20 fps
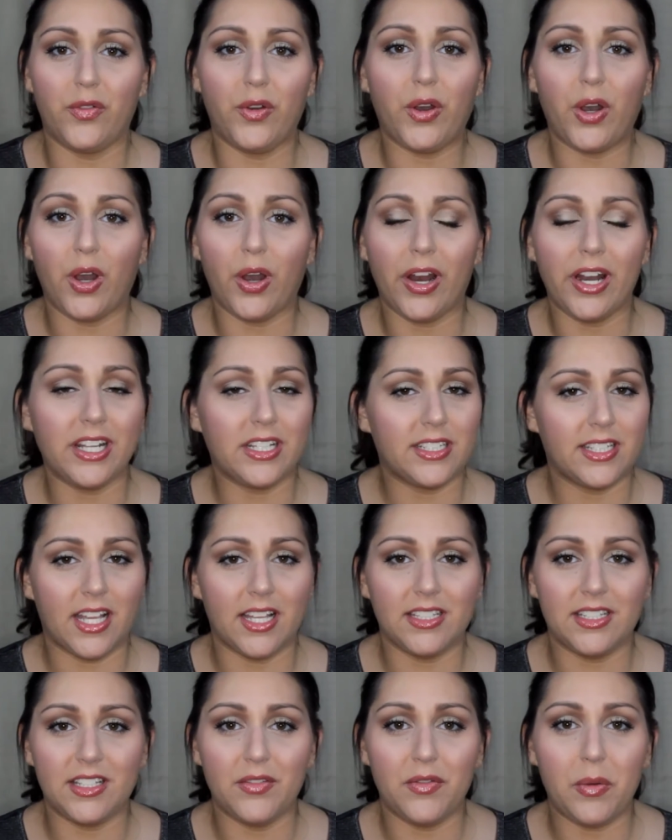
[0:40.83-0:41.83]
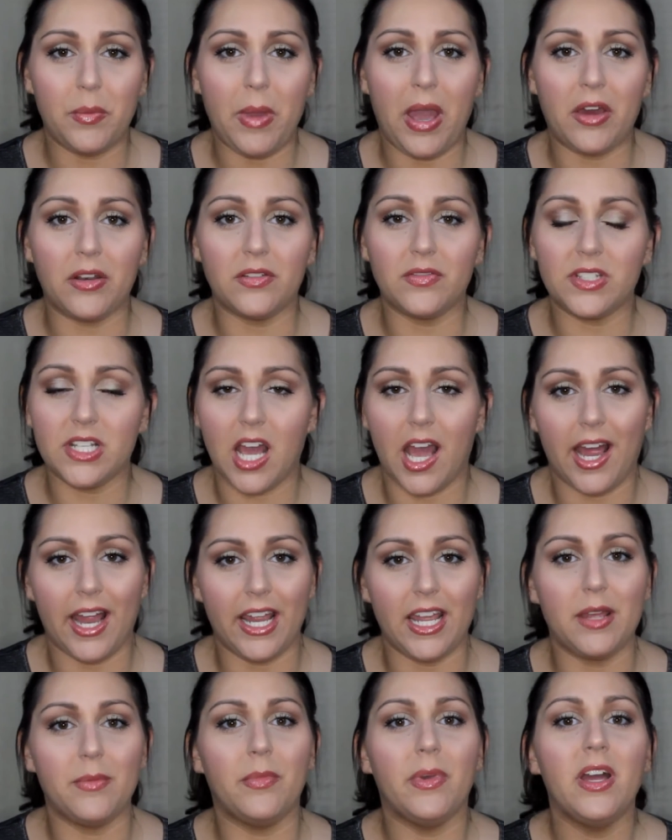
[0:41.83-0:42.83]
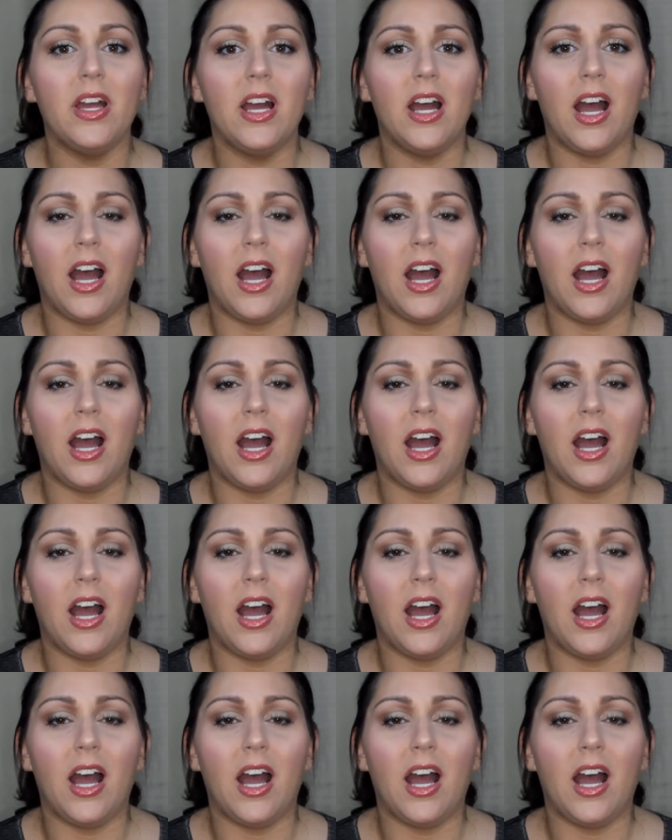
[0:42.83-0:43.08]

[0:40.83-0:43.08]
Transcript: for an extensive amount of time.